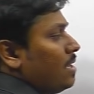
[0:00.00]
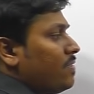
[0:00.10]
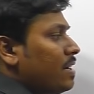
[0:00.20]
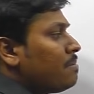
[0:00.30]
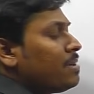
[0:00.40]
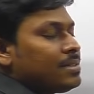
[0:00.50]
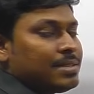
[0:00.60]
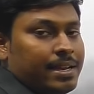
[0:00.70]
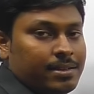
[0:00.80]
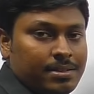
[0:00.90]
If a number is
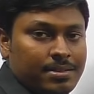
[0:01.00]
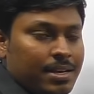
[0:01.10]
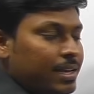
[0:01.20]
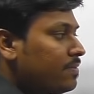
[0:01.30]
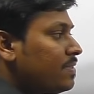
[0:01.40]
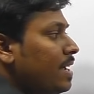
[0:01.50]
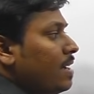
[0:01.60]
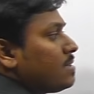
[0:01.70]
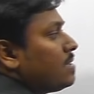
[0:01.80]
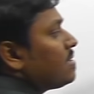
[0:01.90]
like this, if they
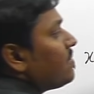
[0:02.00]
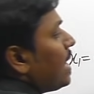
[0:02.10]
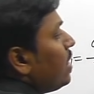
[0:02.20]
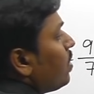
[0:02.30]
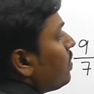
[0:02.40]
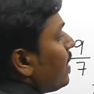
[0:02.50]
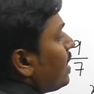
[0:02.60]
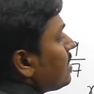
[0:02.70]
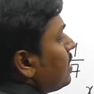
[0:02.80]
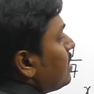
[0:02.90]
ask this is value of
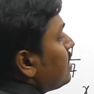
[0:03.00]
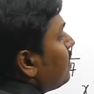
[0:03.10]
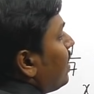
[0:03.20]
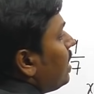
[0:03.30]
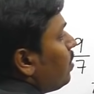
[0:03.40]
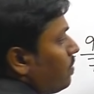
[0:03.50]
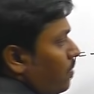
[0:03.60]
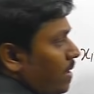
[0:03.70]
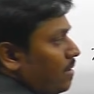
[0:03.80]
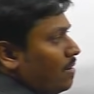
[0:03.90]
x and this is the value of y,